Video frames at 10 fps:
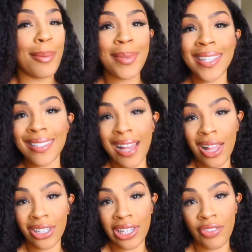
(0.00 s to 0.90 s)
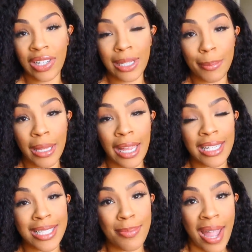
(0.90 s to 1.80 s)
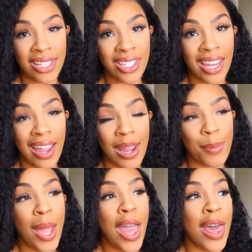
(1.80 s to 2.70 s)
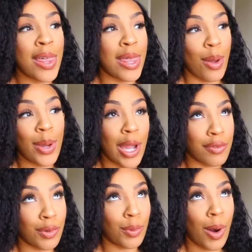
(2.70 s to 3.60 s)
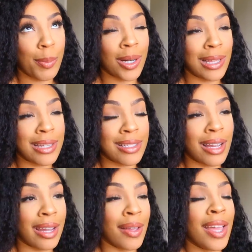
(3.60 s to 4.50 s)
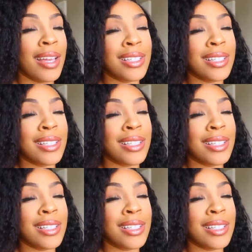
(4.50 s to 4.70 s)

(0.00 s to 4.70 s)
Me and Skylar getting ready to play this matching game that we got from Walmart last night.